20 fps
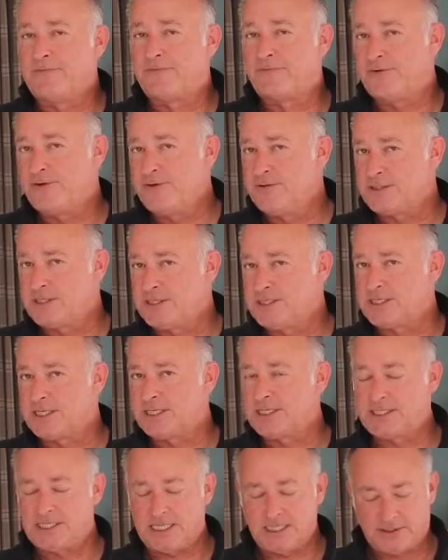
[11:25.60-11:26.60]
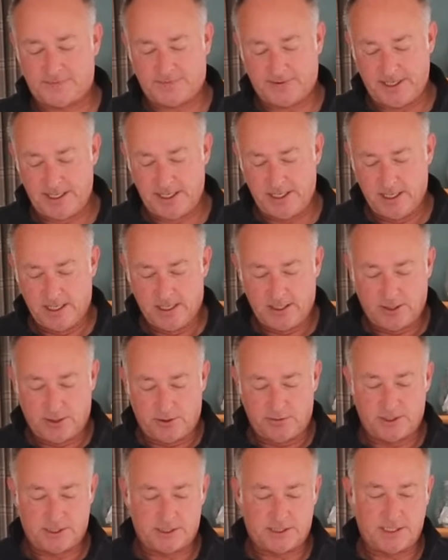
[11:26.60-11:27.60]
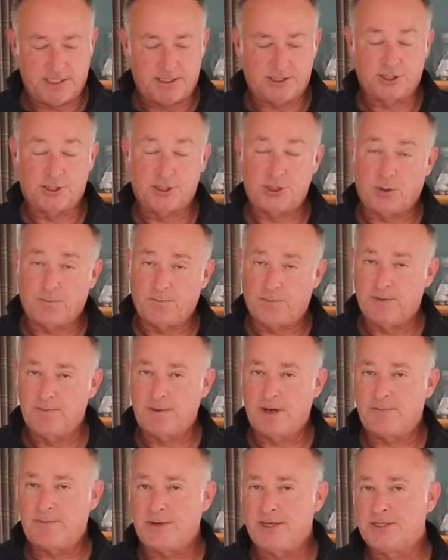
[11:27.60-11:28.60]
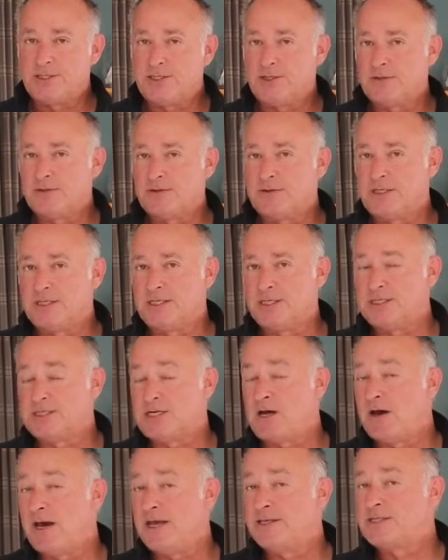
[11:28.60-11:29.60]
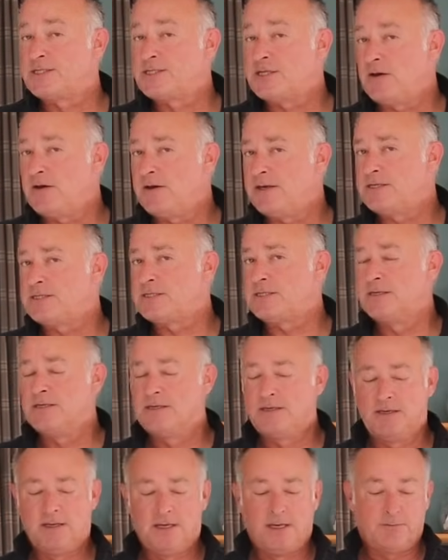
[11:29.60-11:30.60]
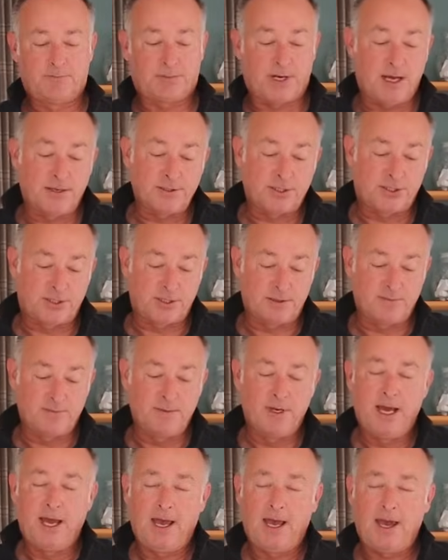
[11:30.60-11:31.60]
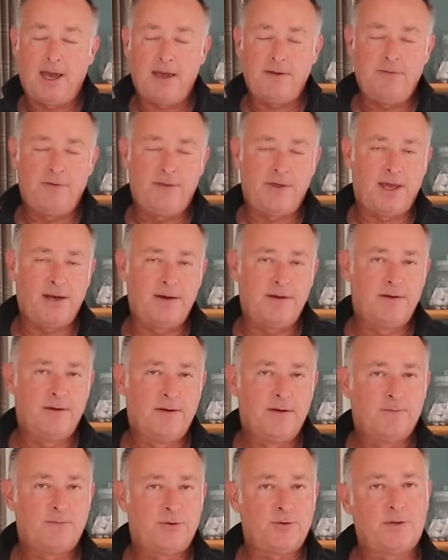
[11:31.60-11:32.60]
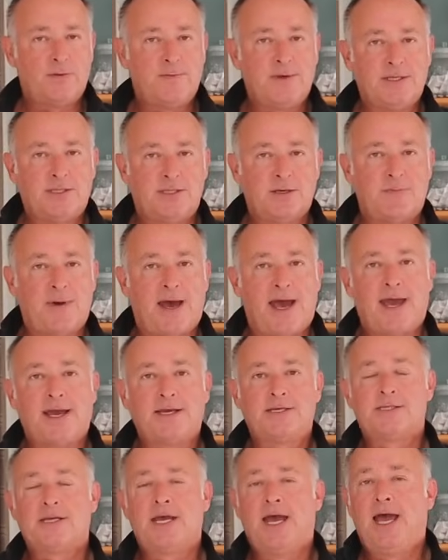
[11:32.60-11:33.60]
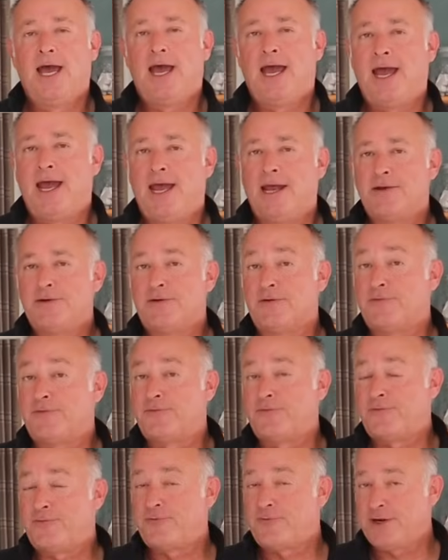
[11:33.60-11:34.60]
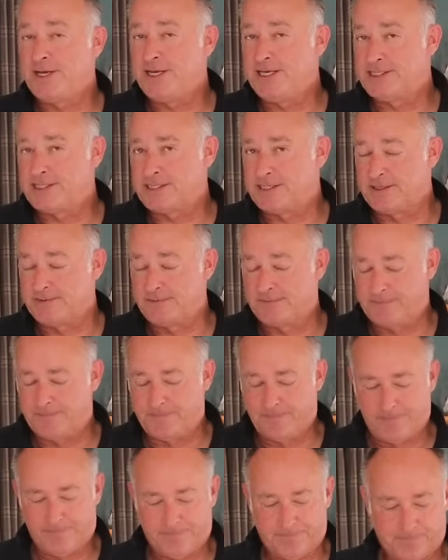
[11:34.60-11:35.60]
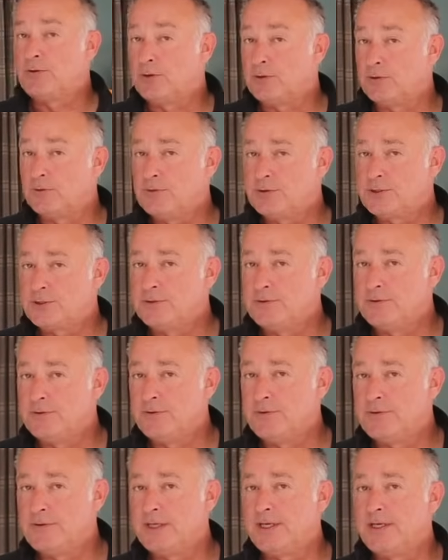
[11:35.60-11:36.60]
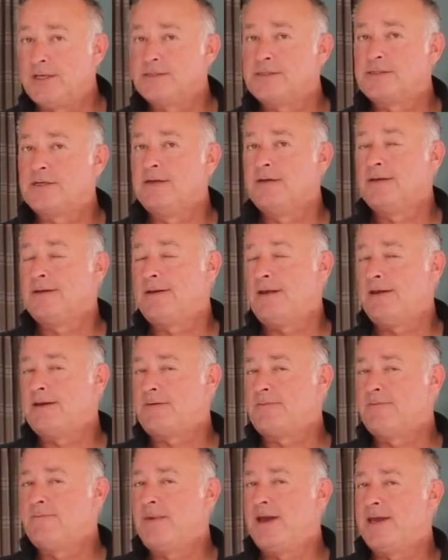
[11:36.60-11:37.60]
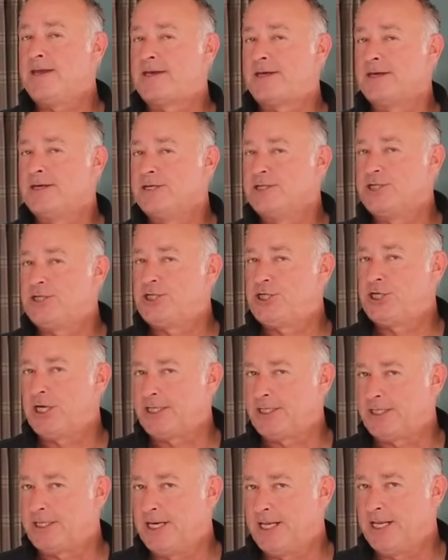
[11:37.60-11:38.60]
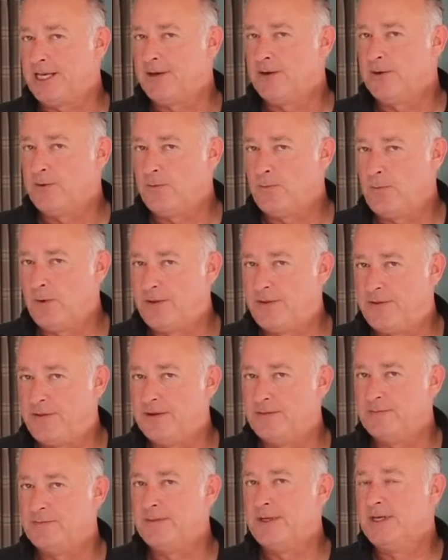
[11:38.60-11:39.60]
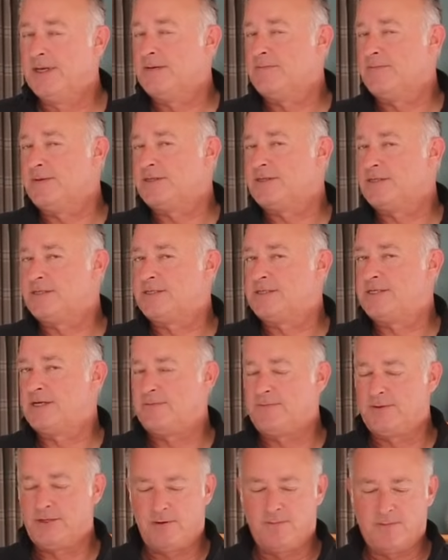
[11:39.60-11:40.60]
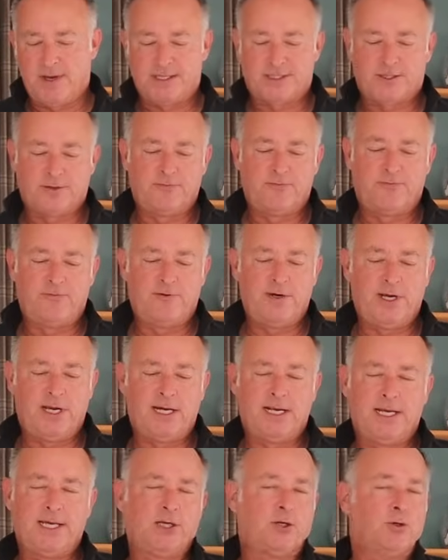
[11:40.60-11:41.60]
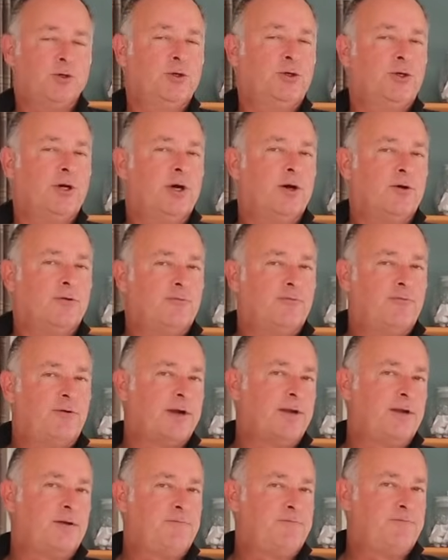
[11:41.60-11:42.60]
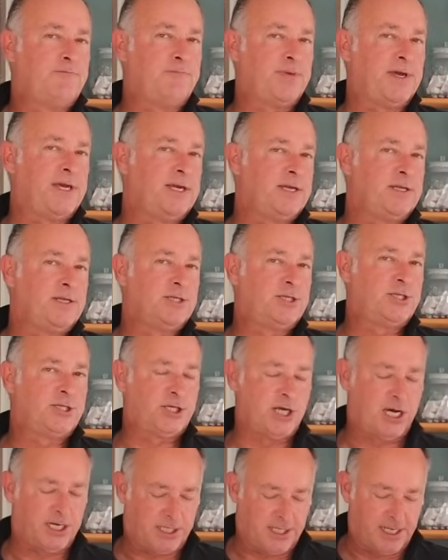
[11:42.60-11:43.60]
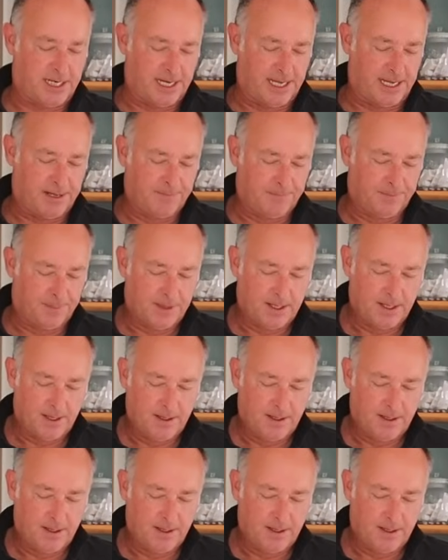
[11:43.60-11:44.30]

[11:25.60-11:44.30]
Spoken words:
be frozen successfully. You just need to chop them up into the desired size, blanch them, and then put them into bags and freeze them. You can also do things like make chutney with them. Mrs. W makes a really good runner bean chutney.